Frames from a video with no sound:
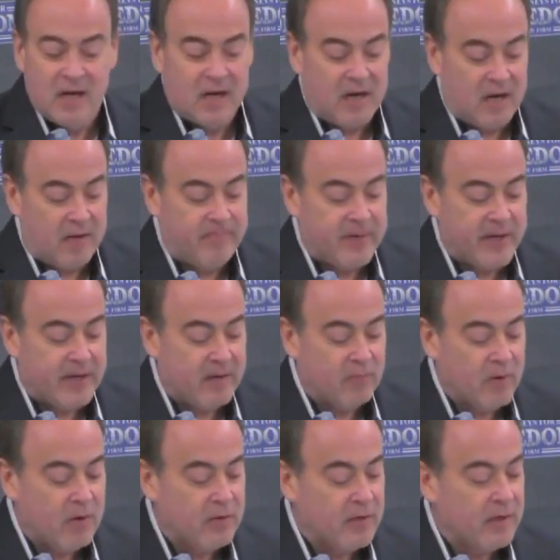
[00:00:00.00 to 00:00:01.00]
But I
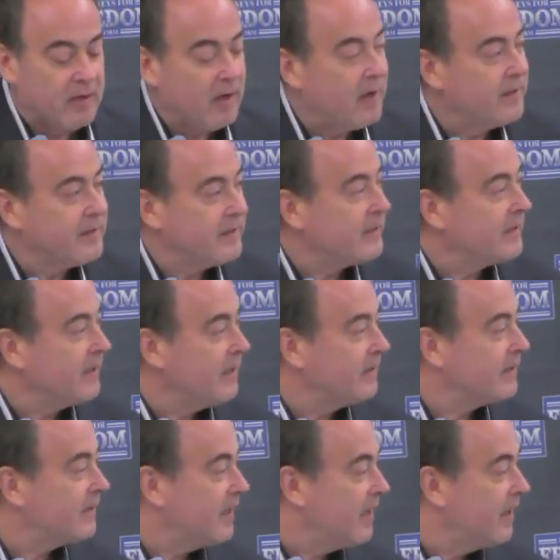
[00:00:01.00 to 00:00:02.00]
wrote a
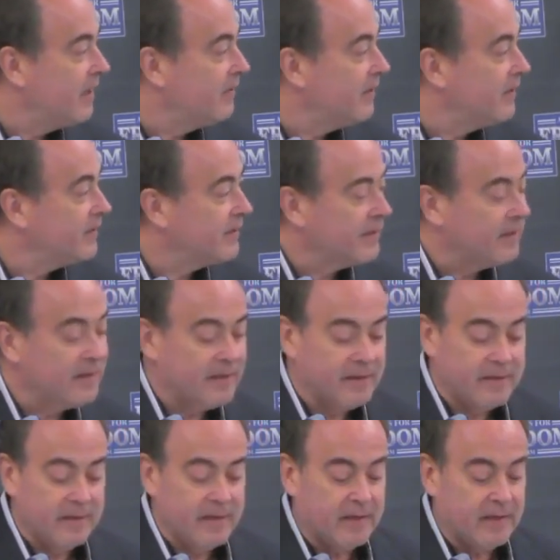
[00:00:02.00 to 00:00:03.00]
dissent saying
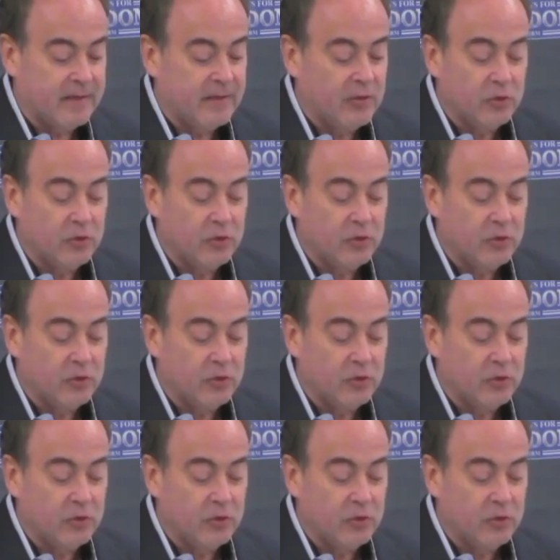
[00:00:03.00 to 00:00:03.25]
that